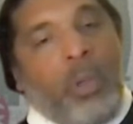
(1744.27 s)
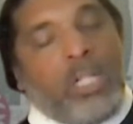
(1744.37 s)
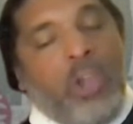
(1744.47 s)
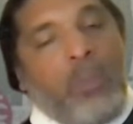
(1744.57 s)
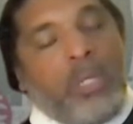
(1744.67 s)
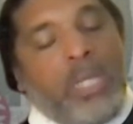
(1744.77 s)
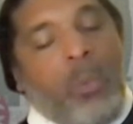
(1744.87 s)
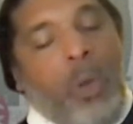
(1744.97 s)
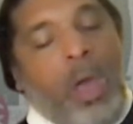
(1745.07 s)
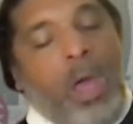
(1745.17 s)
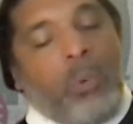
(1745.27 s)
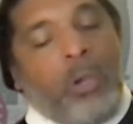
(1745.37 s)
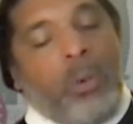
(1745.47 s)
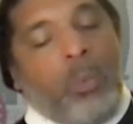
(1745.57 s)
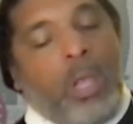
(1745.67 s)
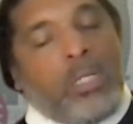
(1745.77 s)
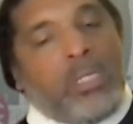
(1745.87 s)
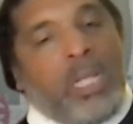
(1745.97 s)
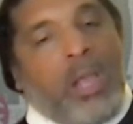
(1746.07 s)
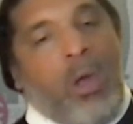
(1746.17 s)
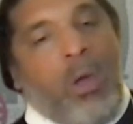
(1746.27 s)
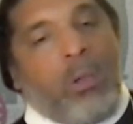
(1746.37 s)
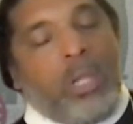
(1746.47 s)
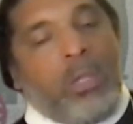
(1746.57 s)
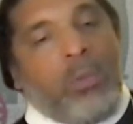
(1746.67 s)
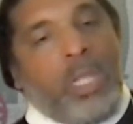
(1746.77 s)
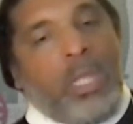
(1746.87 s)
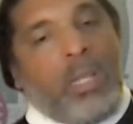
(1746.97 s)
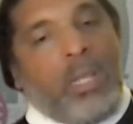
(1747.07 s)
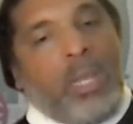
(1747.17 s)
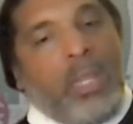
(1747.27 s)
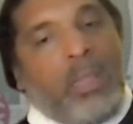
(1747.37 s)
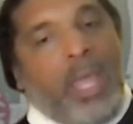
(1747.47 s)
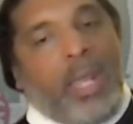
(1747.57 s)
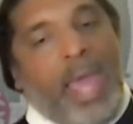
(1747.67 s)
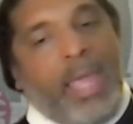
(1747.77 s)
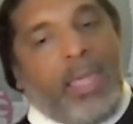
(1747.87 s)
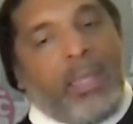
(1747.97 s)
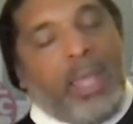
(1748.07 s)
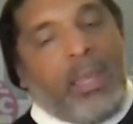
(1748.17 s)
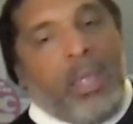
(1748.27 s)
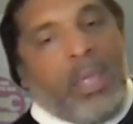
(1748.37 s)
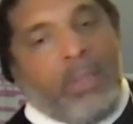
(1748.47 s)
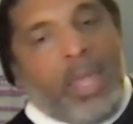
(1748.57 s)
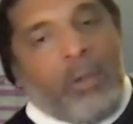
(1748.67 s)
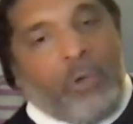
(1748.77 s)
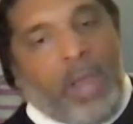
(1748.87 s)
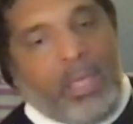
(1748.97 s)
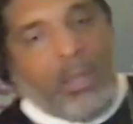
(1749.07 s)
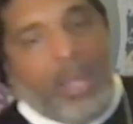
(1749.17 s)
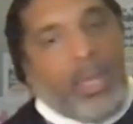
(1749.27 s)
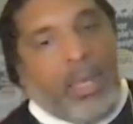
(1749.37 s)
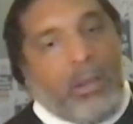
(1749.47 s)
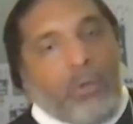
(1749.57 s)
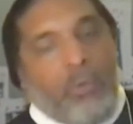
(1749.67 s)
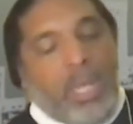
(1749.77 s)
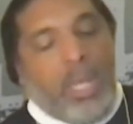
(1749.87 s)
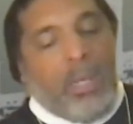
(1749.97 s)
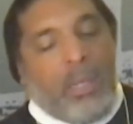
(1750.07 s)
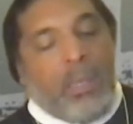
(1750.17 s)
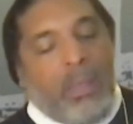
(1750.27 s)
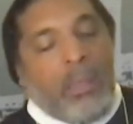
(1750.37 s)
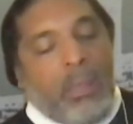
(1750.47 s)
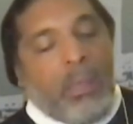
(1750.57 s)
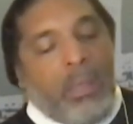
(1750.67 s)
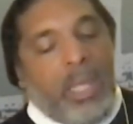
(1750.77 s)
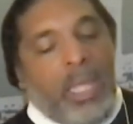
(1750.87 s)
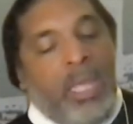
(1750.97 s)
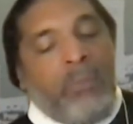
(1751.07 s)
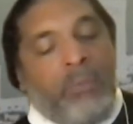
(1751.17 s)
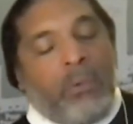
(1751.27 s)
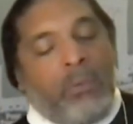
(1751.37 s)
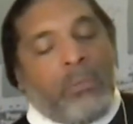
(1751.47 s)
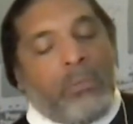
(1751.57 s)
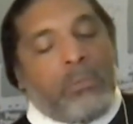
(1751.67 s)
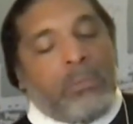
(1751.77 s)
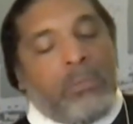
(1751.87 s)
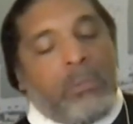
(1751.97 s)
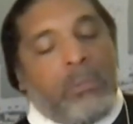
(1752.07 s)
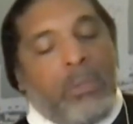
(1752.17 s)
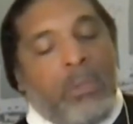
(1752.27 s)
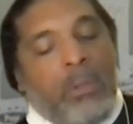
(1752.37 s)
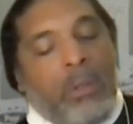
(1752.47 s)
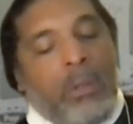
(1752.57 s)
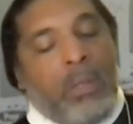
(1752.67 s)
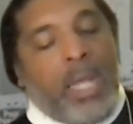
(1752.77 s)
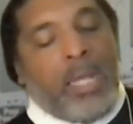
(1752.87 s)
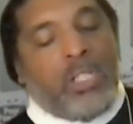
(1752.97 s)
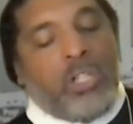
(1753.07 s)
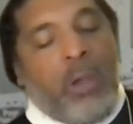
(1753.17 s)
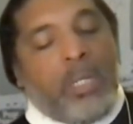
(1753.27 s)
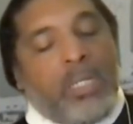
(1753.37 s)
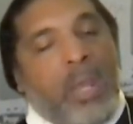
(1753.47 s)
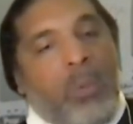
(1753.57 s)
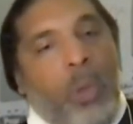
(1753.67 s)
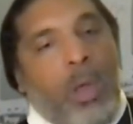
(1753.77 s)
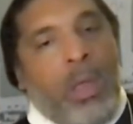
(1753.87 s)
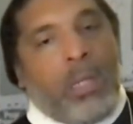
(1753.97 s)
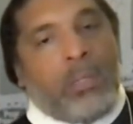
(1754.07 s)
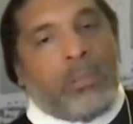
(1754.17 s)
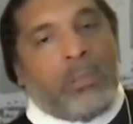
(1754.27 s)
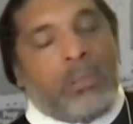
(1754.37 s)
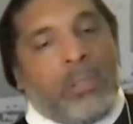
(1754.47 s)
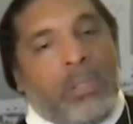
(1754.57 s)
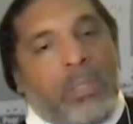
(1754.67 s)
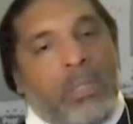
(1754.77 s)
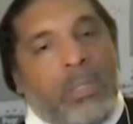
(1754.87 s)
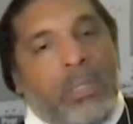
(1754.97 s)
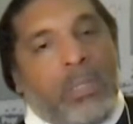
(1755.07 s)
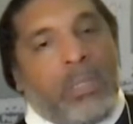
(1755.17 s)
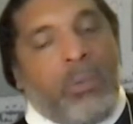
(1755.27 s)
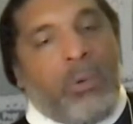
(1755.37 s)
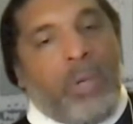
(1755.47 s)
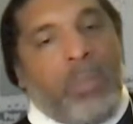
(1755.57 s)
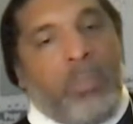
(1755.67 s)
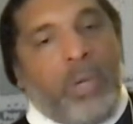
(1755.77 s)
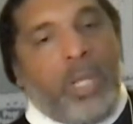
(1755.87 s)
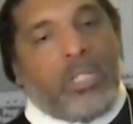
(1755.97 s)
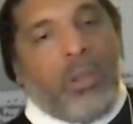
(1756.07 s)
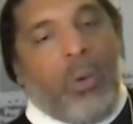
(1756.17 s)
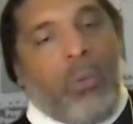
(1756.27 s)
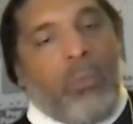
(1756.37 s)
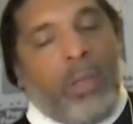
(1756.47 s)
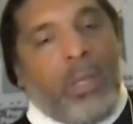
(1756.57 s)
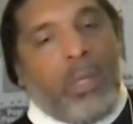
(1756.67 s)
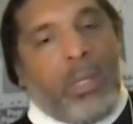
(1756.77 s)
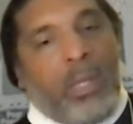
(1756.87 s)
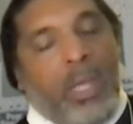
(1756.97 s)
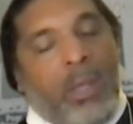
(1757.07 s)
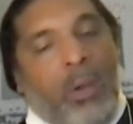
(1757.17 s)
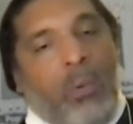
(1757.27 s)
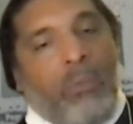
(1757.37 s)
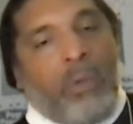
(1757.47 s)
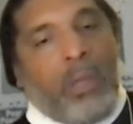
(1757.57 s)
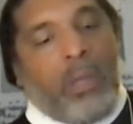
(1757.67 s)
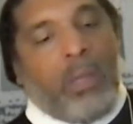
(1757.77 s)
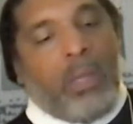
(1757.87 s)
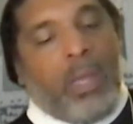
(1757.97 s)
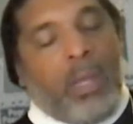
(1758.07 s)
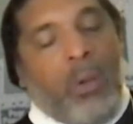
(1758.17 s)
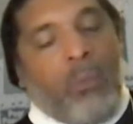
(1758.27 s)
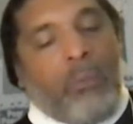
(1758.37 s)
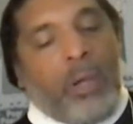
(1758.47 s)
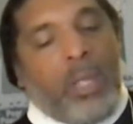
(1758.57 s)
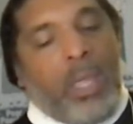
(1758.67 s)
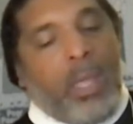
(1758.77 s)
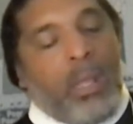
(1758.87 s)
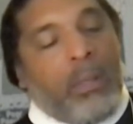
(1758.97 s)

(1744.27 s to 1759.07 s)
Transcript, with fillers: sermons that won were the ones that called the New Deal and anything like it that, that regulated greed, evil. And the sermons that won, they were repreached over and over and over again.